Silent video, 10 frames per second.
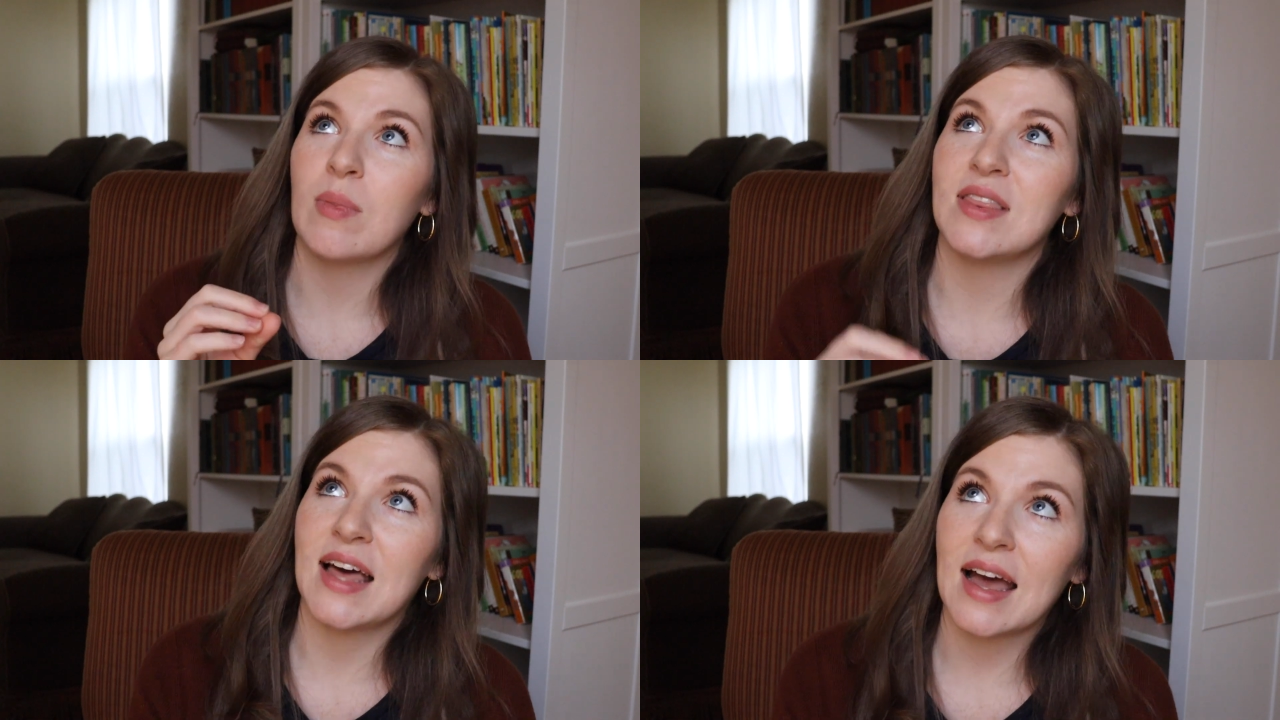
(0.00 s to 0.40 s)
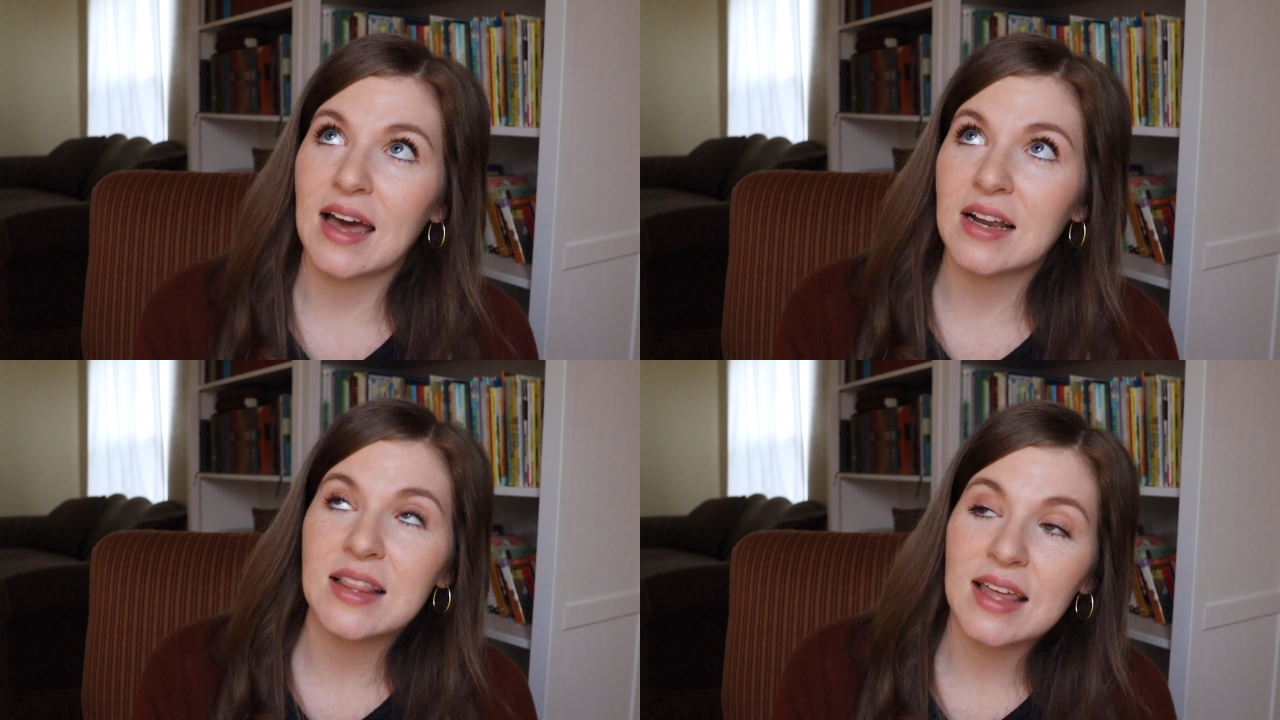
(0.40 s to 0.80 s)
but that
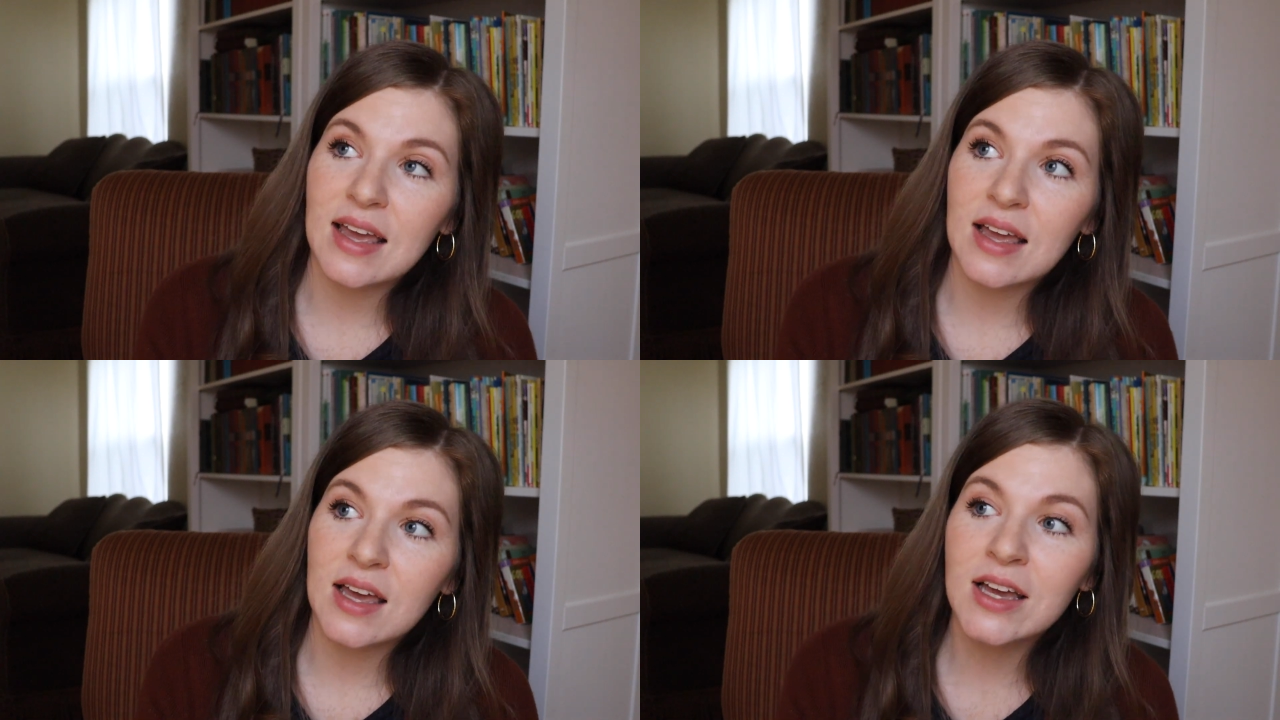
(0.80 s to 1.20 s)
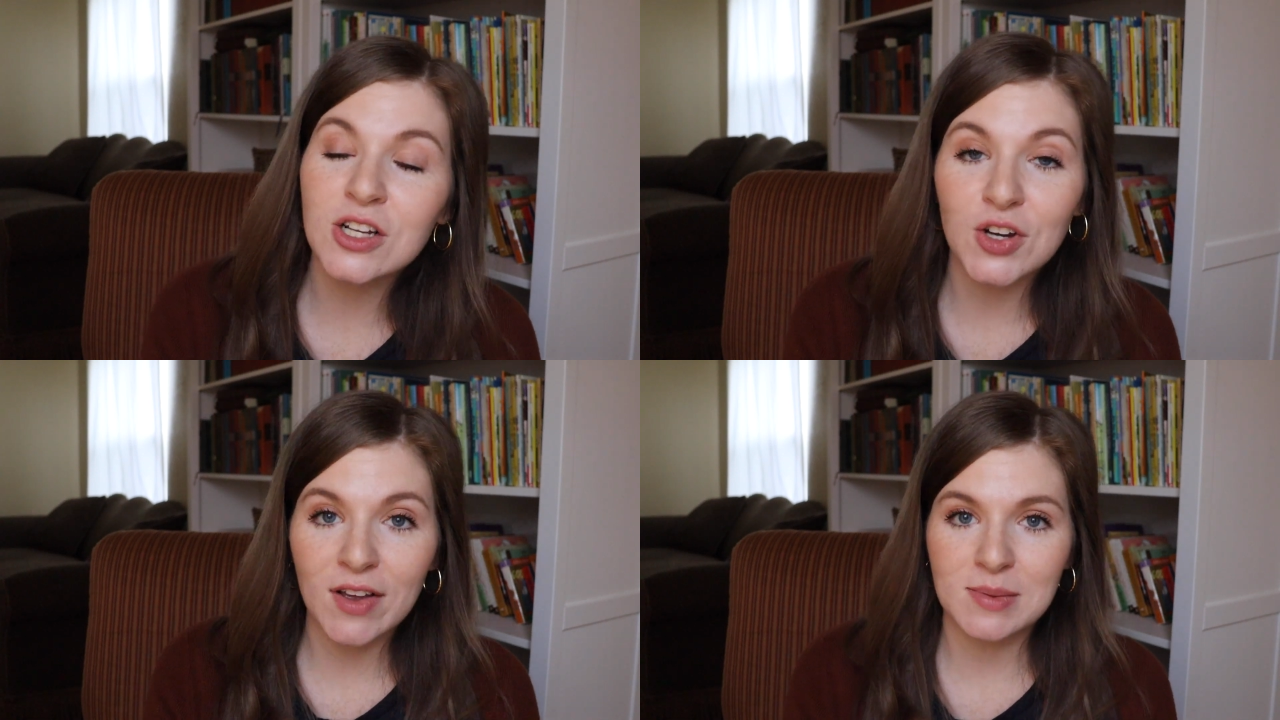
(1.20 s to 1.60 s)
kind of thing
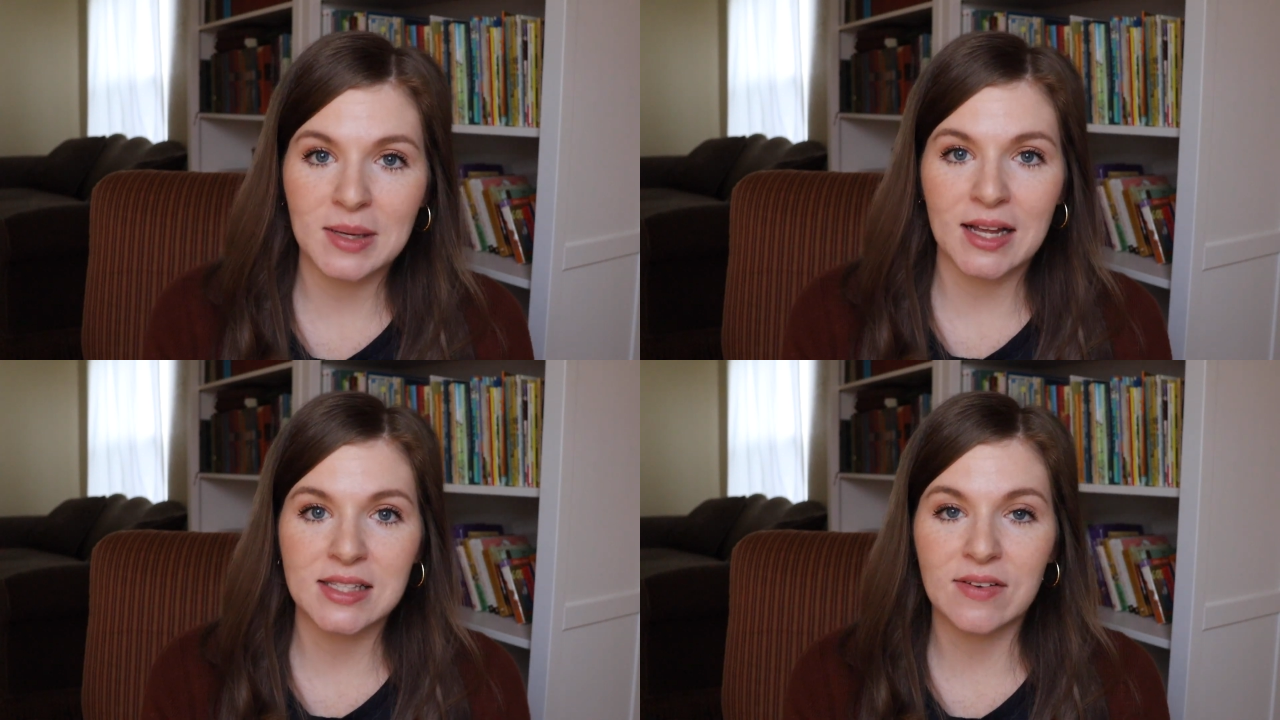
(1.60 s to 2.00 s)
drives me nuts.